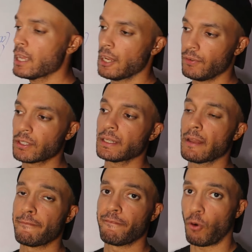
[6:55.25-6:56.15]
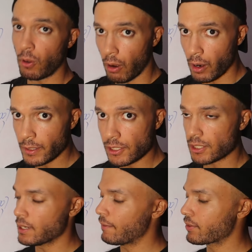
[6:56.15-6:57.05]
If you're going to get full
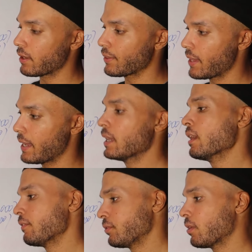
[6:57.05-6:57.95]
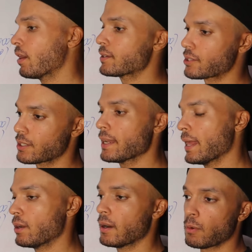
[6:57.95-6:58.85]
arts and everything like that, full arts,
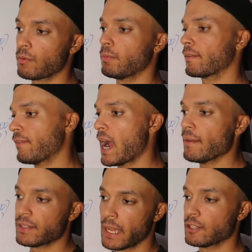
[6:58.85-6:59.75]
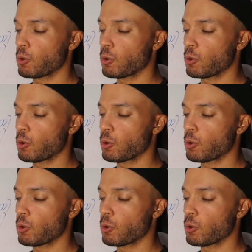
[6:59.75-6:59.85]
yeah, they're anywhere from like 5 to 10